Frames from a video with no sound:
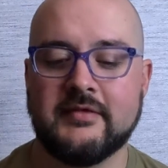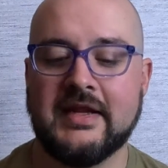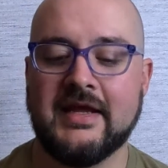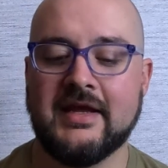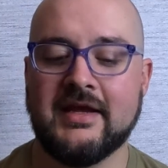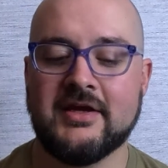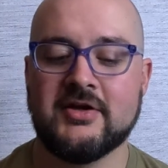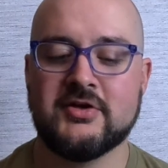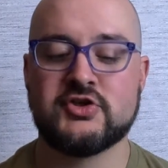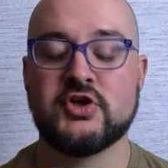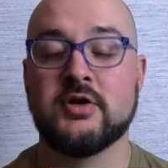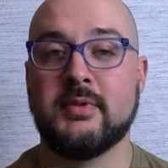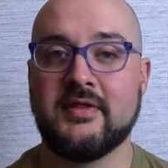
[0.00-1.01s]
it
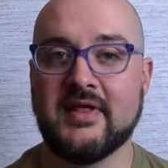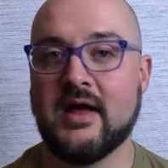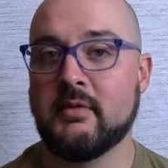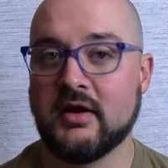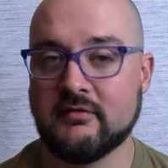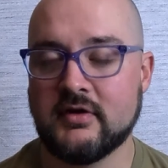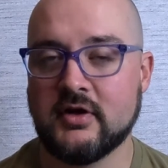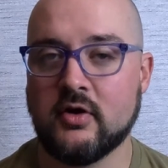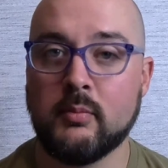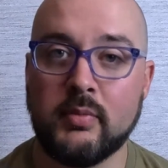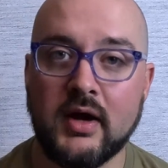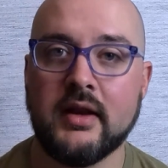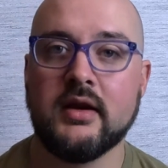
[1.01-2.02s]
shouldn't be that big of a deal,
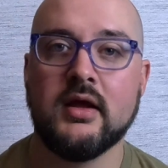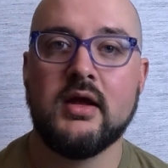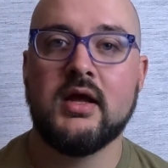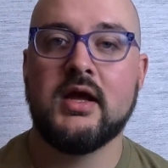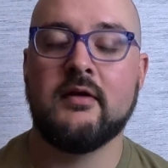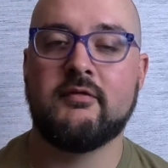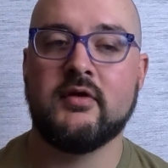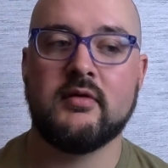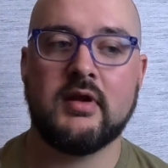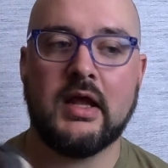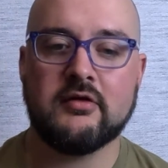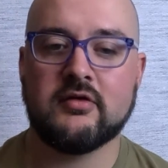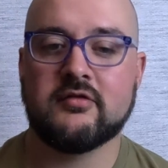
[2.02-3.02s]
but if it
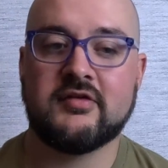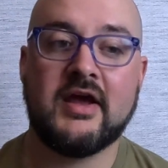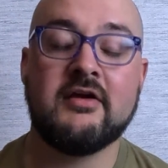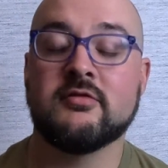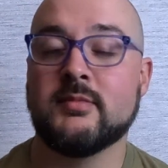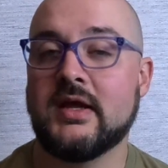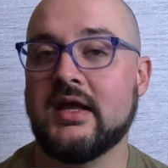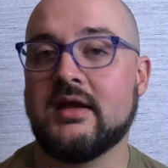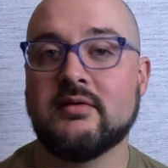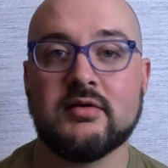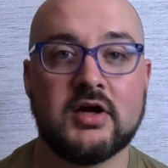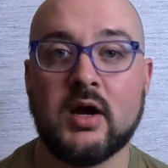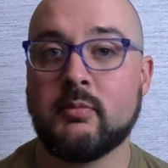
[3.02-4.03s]
saves
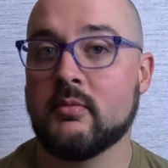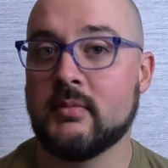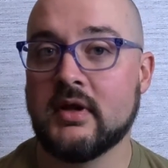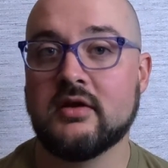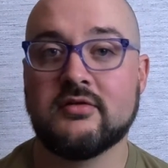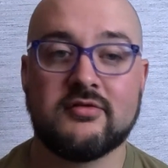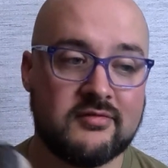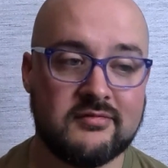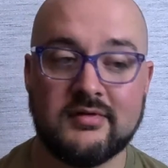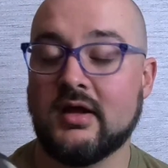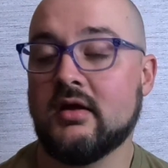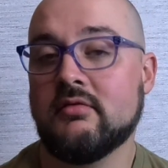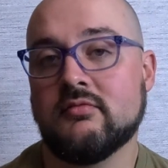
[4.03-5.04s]
me a couple of minutes,
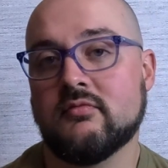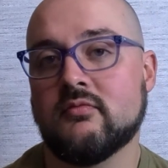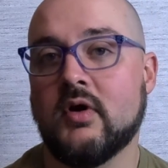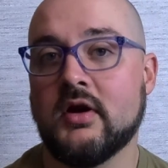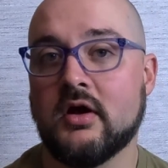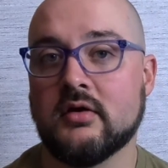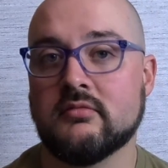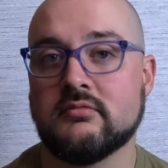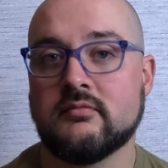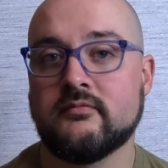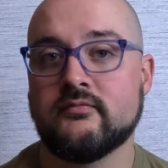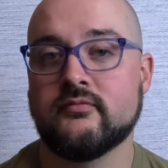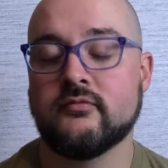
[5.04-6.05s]
why not?
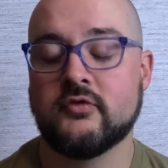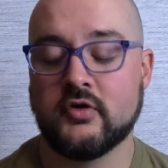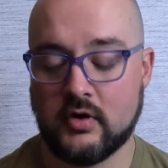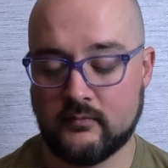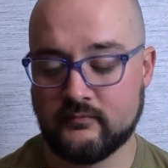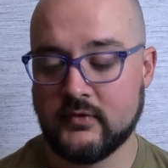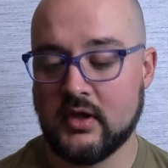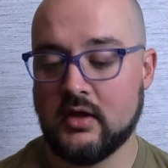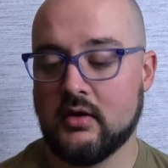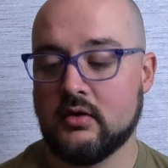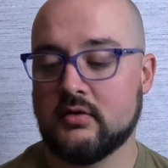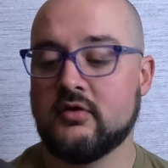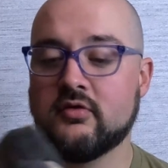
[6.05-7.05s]
So
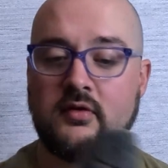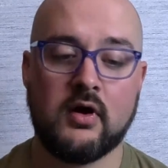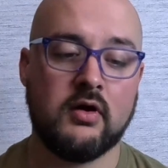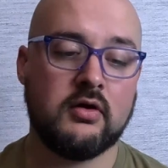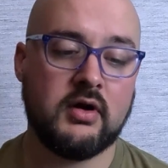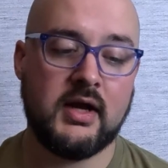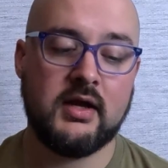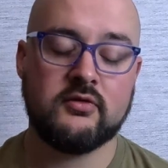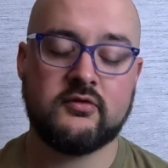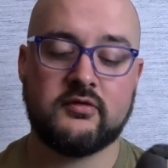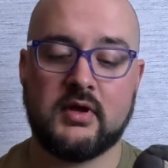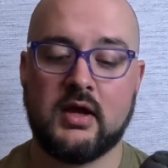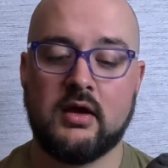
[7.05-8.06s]
these are the On
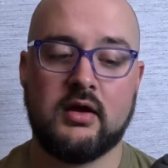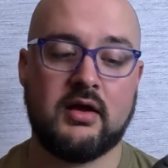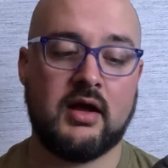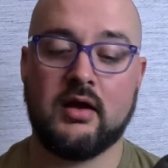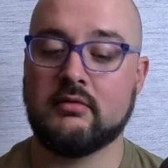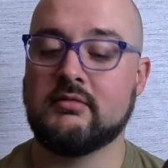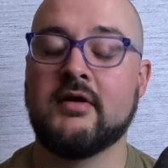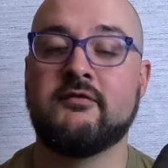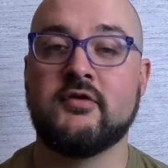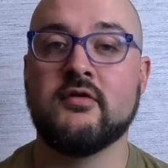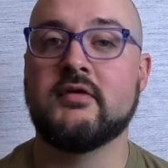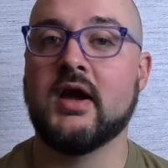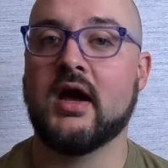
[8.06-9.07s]
Clouds. If
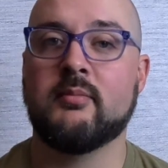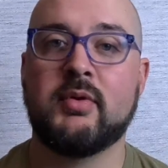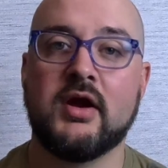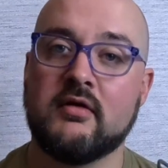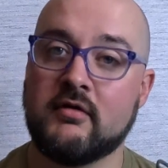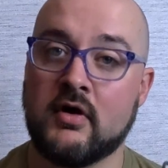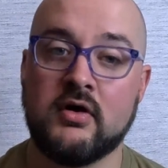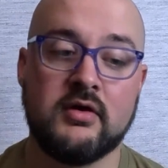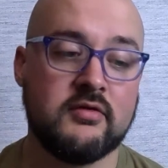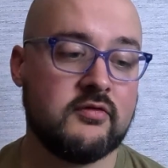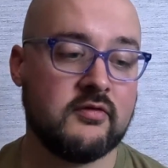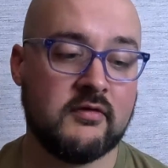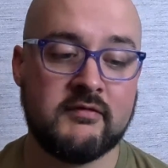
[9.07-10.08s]
you've got a pair of
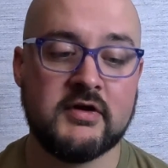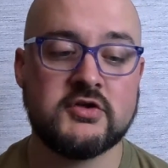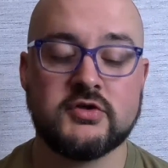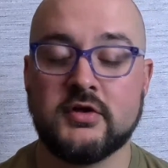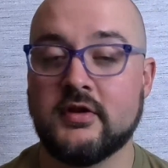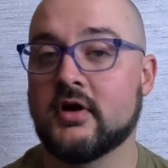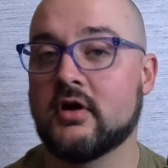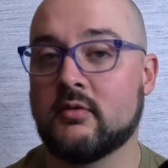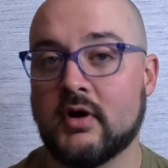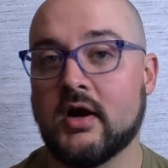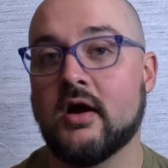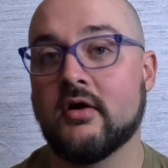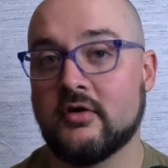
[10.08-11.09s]
Ons, eventually they're going to
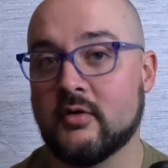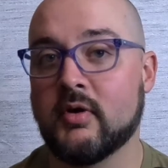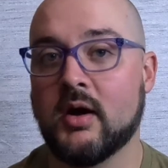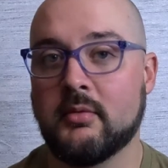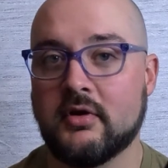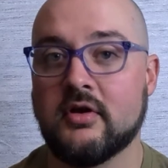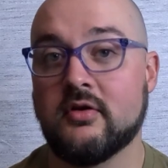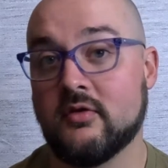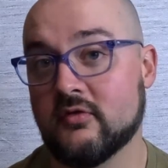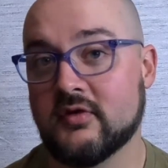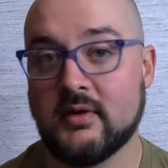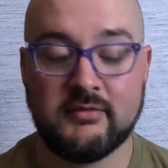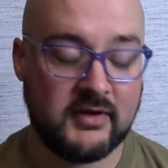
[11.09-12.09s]
wear out, and you're probably going to do
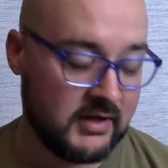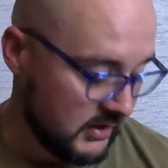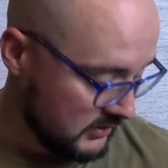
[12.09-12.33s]
the same thing I